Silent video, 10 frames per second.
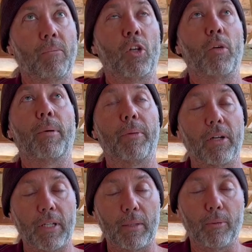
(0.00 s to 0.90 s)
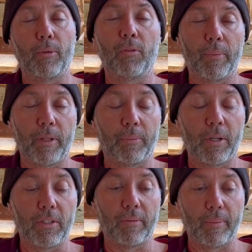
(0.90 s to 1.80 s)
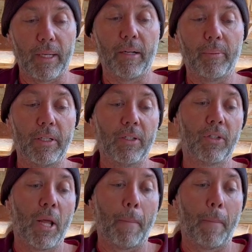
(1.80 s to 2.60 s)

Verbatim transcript: you prepare a table before me in the presence of my enemies.